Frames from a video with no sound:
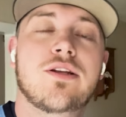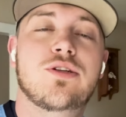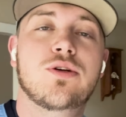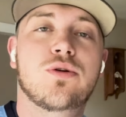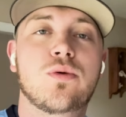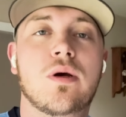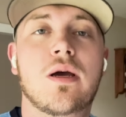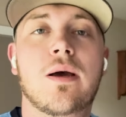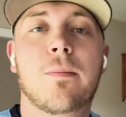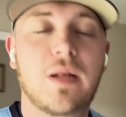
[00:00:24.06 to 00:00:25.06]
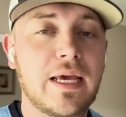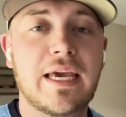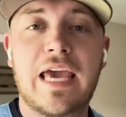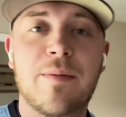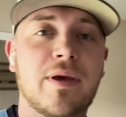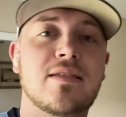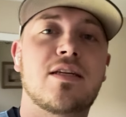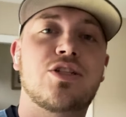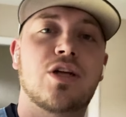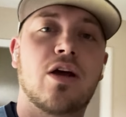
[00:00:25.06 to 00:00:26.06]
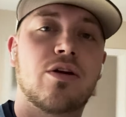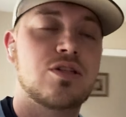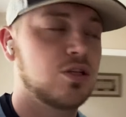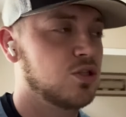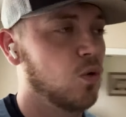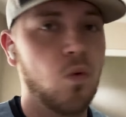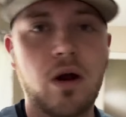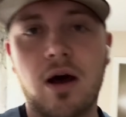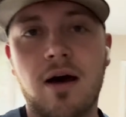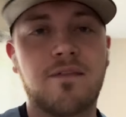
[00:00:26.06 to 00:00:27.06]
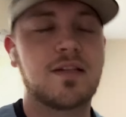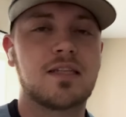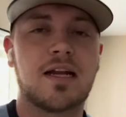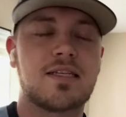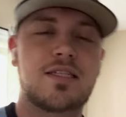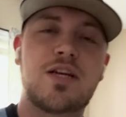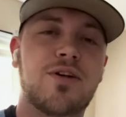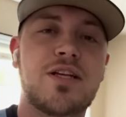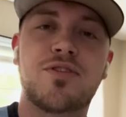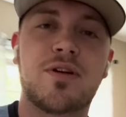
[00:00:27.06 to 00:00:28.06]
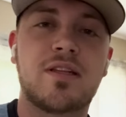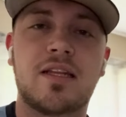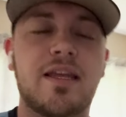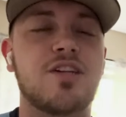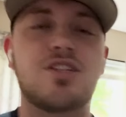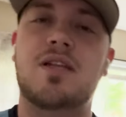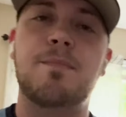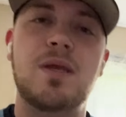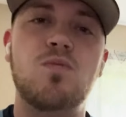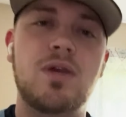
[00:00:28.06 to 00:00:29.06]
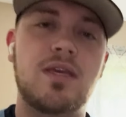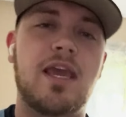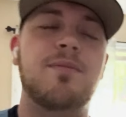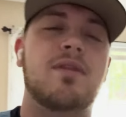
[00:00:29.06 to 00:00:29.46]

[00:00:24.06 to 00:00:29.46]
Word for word: to play a game against each other. It's just a one off, it's not a series or anything like that. It's just a midweek game